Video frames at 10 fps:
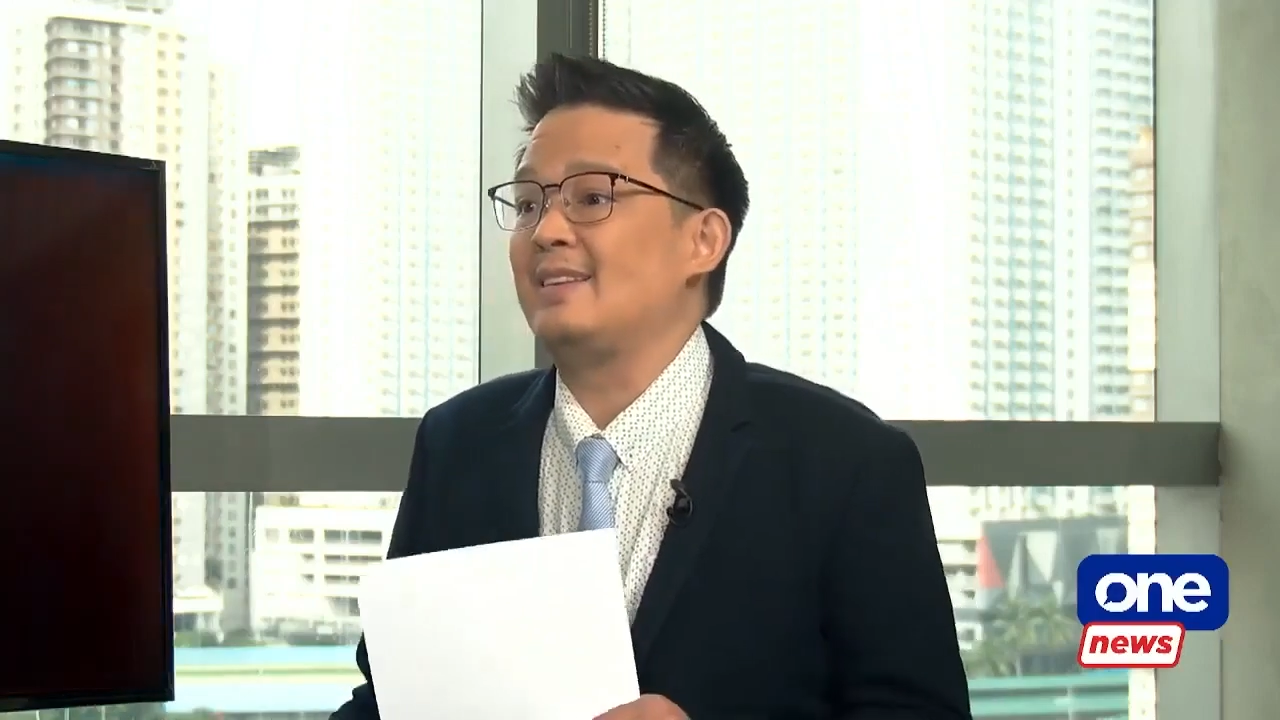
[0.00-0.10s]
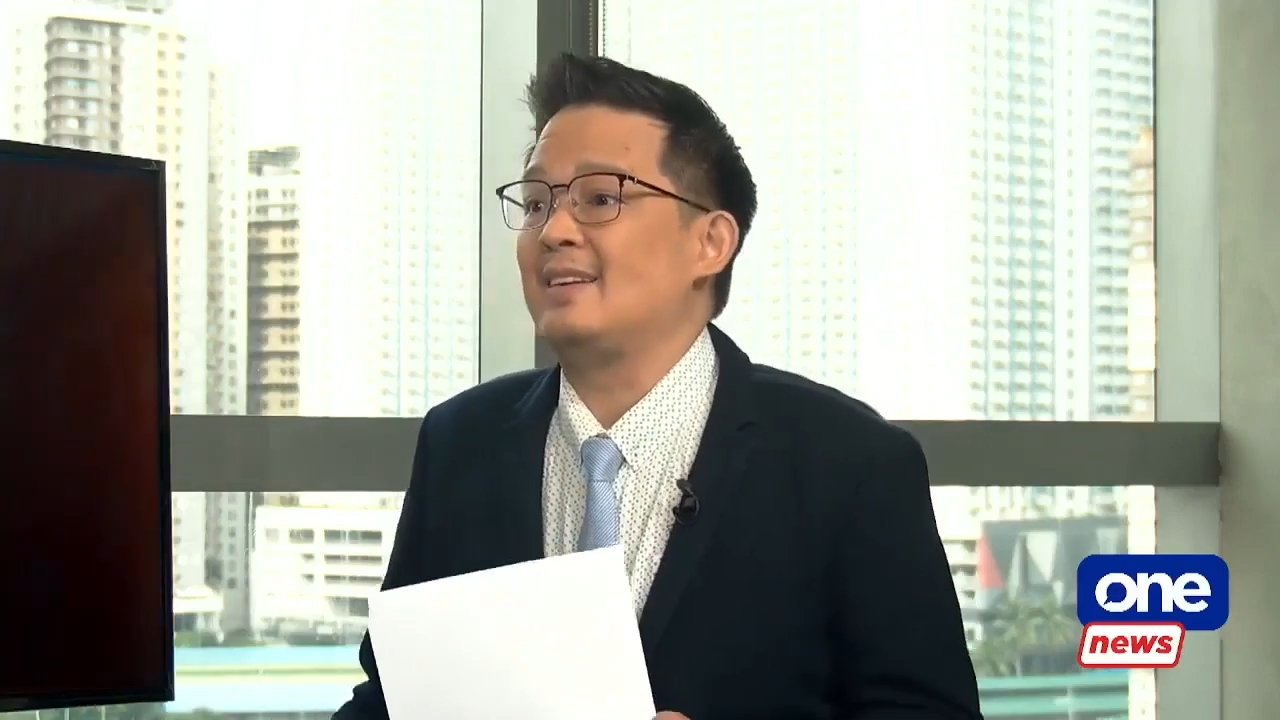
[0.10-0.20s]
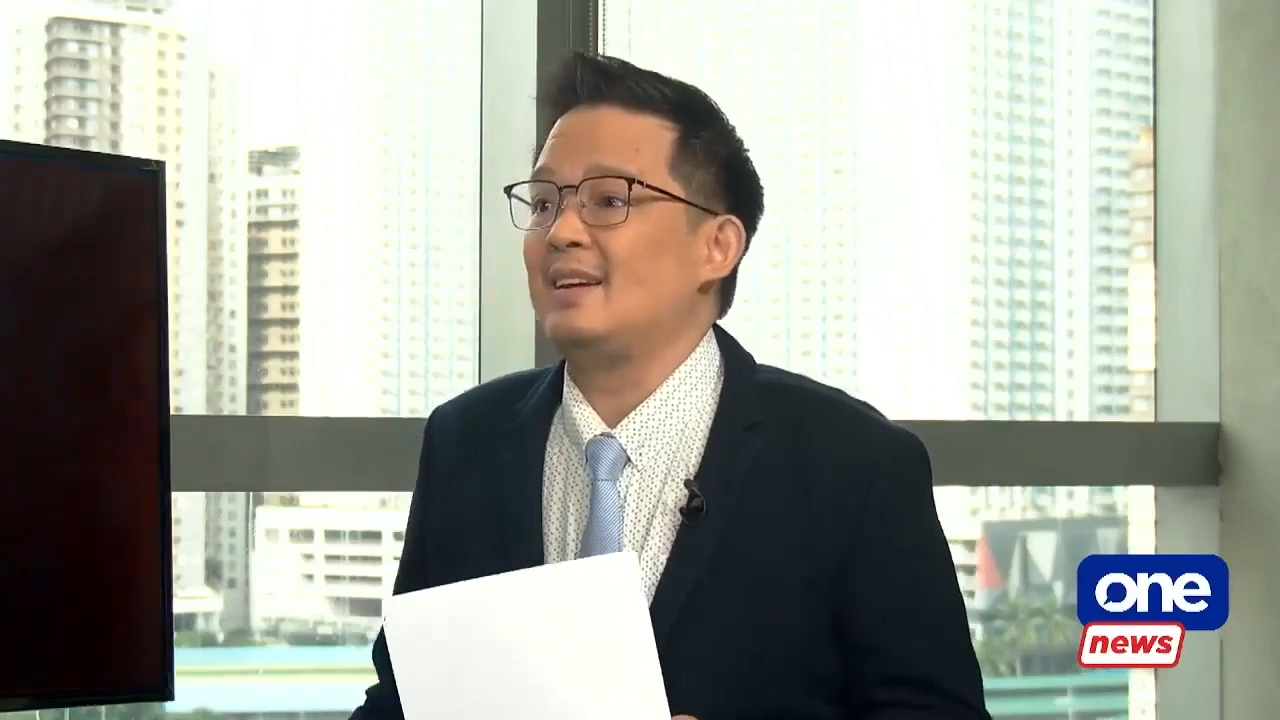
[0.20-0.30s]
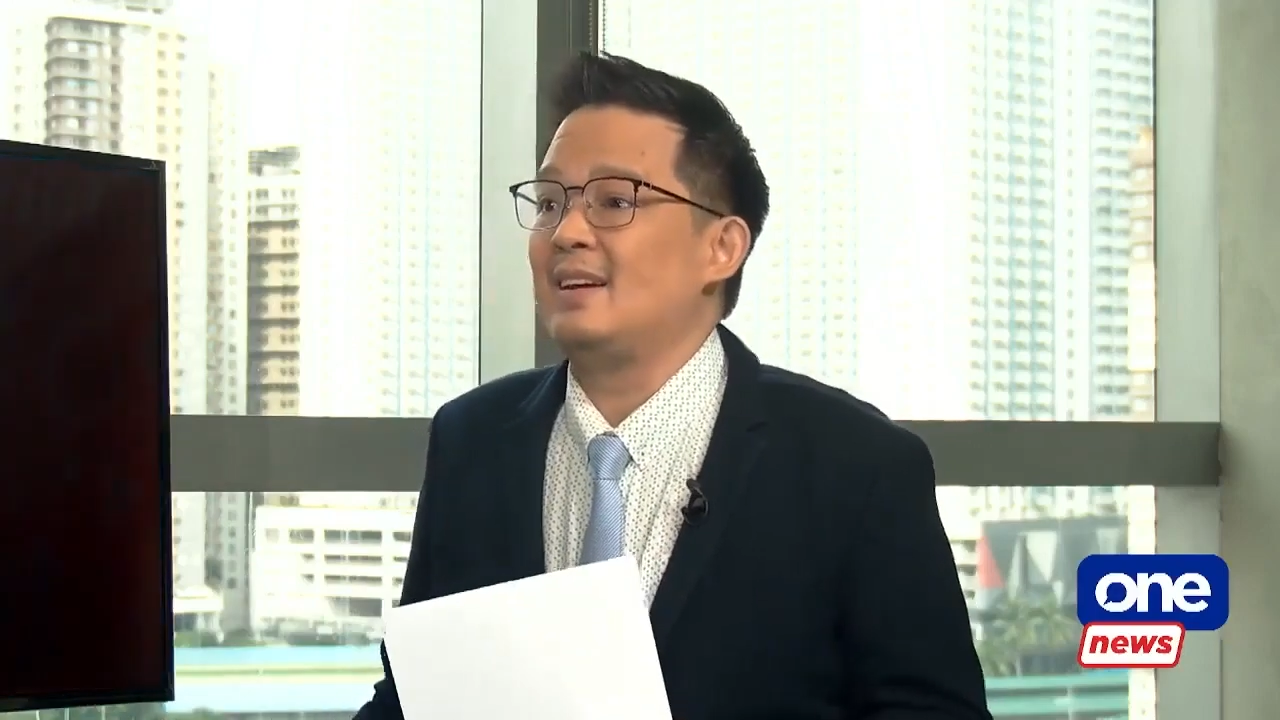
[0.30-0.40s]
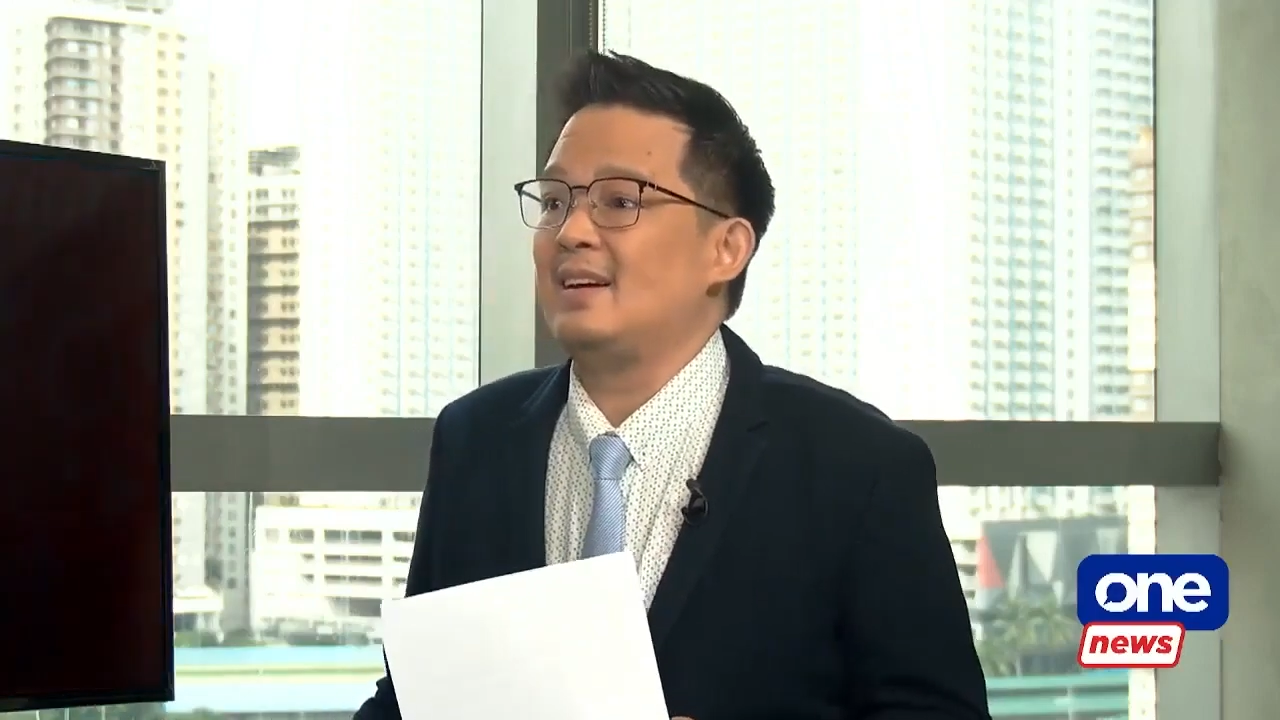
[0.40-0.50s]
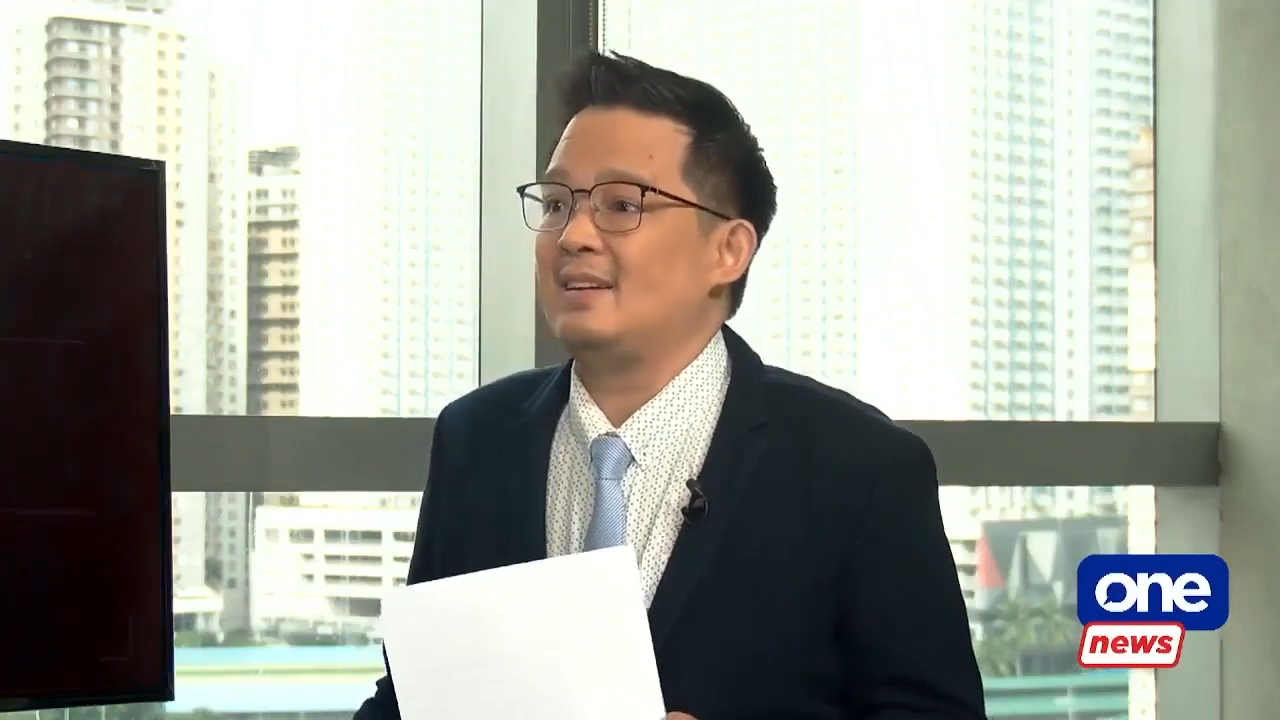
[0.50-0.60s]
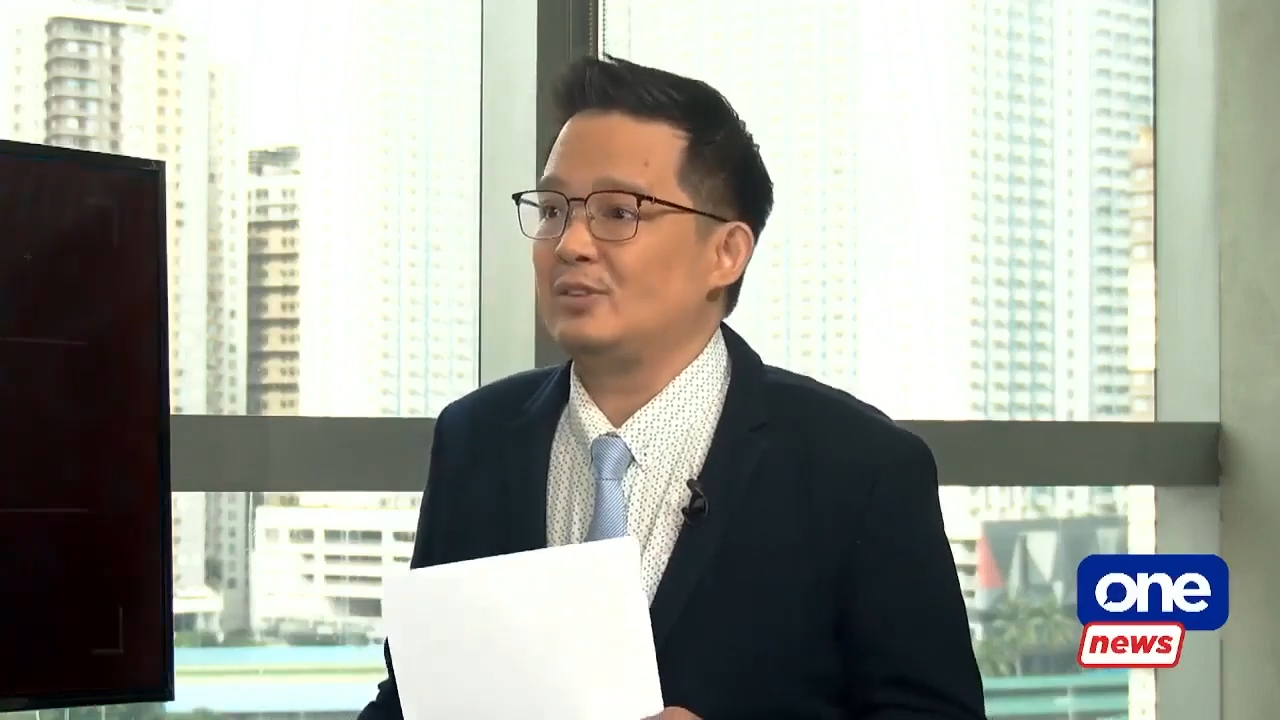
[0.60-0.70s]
Yes. Uh,